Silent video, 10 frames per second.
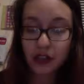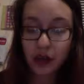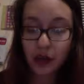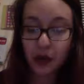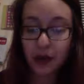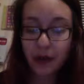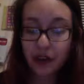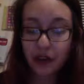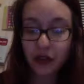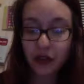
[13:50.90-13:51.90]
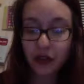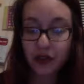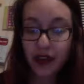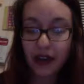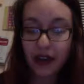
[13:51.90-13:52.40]
you can make sure that your
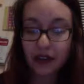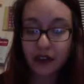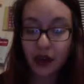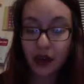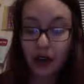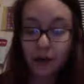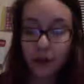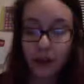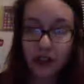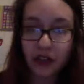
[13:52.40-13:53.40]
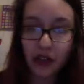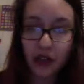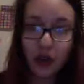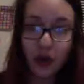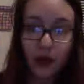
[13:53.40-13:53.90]
findings are
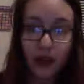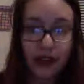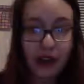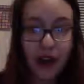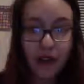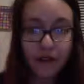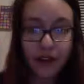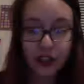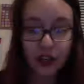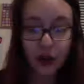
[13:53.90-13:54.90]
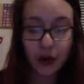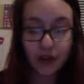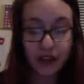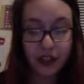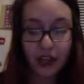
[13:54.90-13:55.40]
informational or like nonfiction or
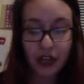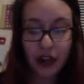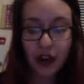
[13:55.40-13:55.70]
fiction.